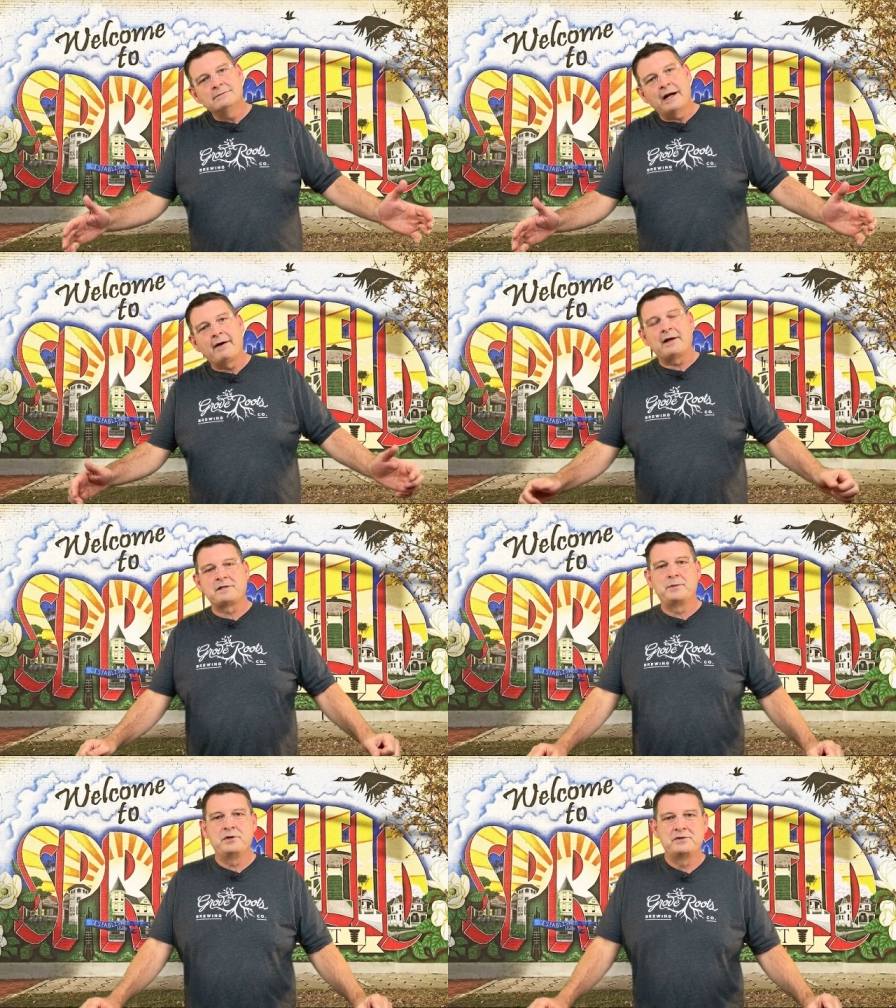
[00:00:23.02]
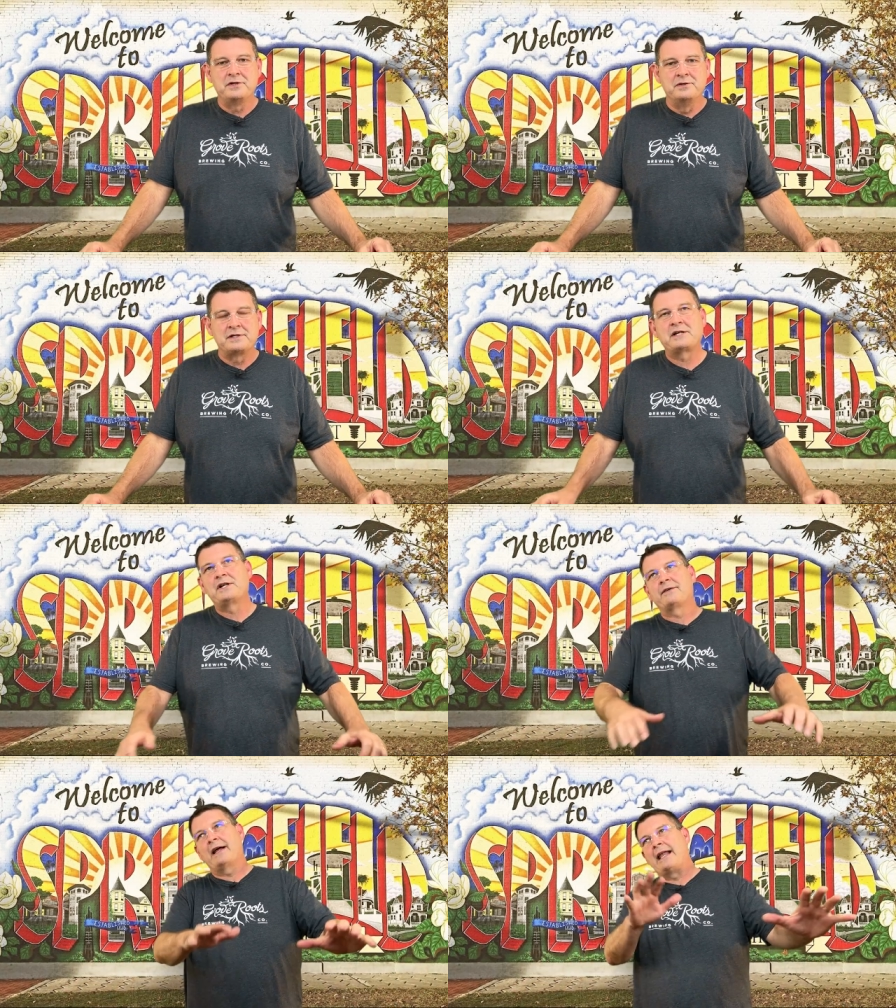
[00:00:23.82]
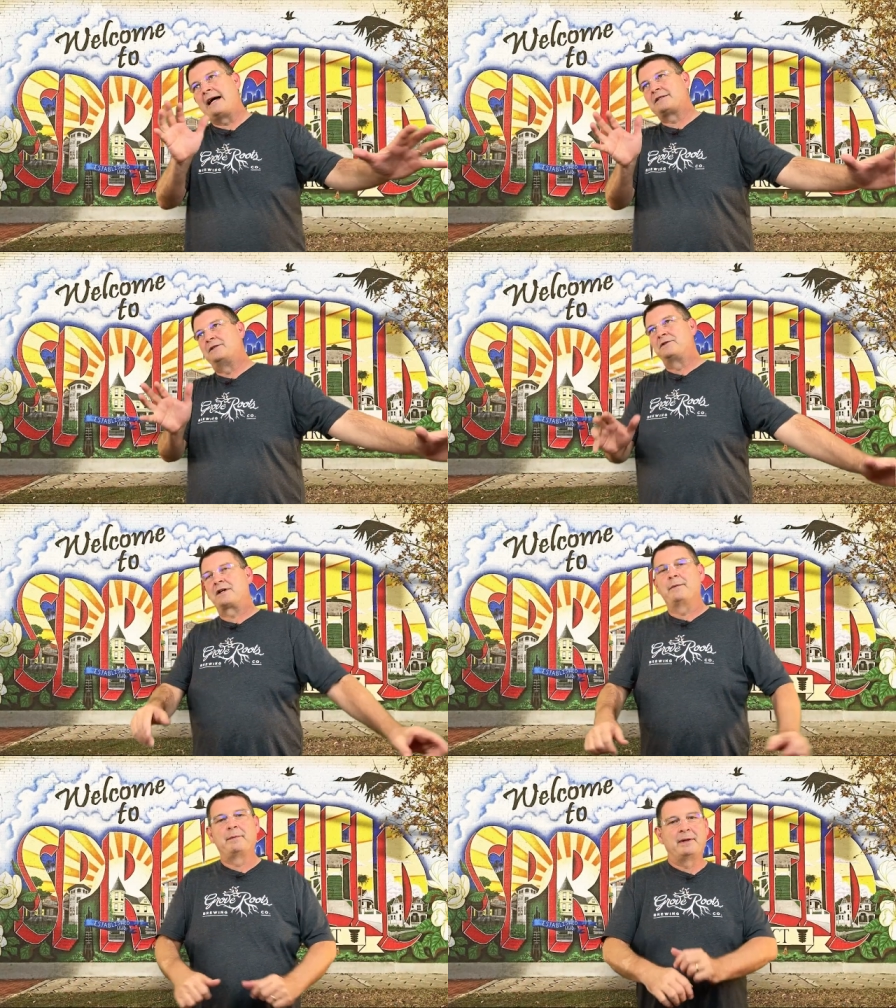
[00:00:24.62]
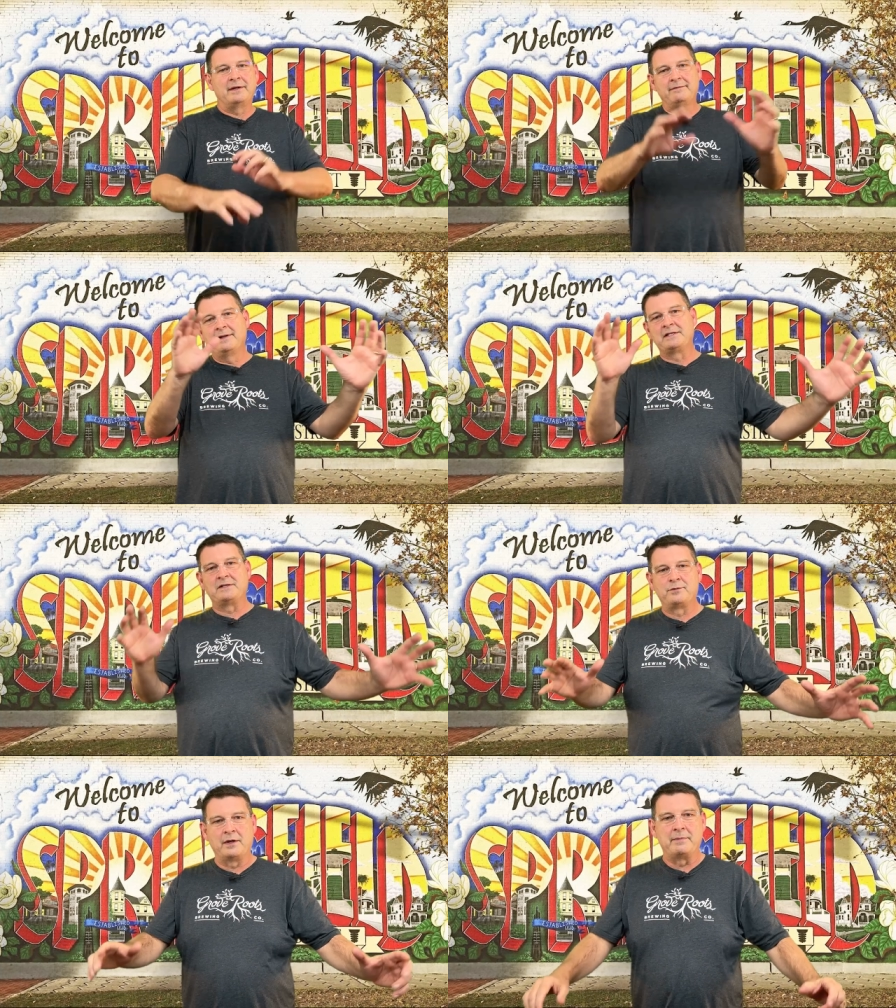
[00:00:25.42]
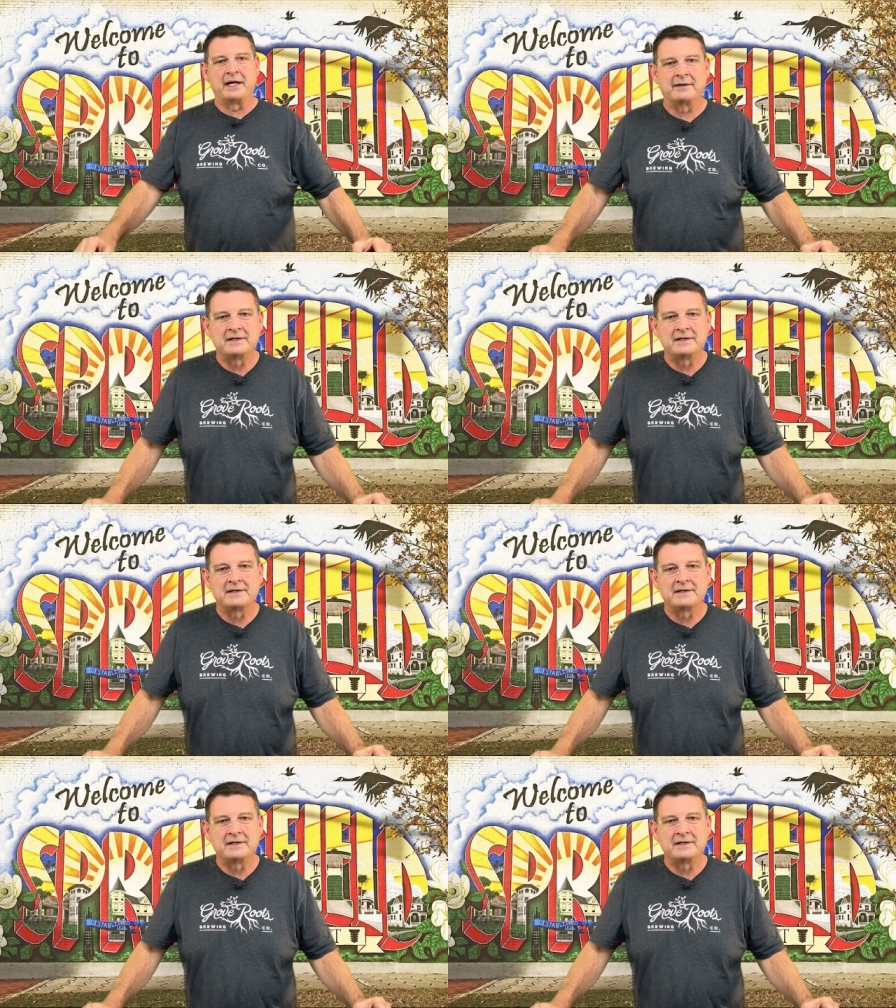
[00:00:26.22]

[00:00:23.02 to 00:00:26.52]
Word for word: I got some huge news. Actually, I've got lots of news coming, but this is really big.